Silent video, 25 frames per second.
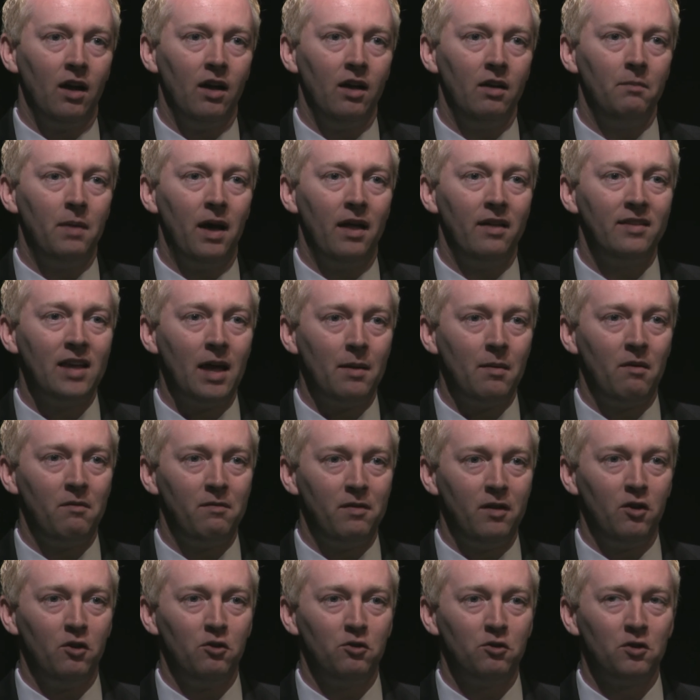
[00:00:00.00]
By the time I
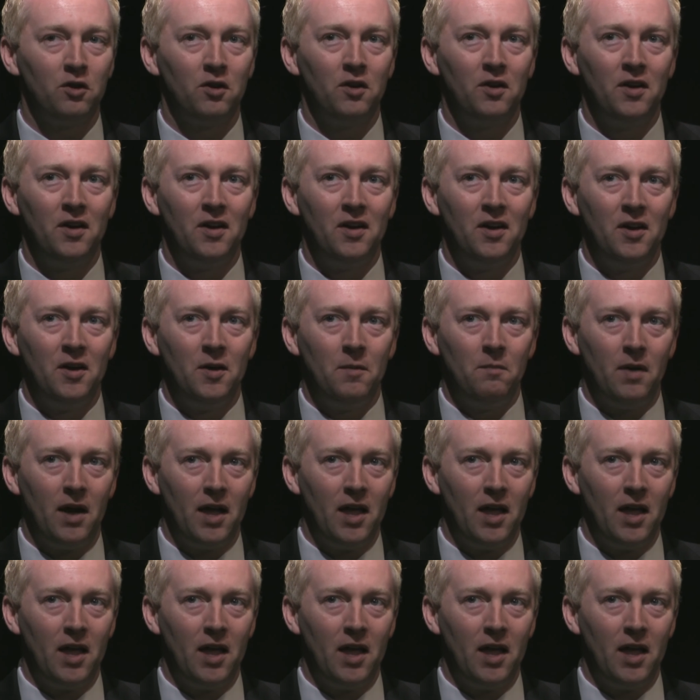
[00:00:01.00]
finish my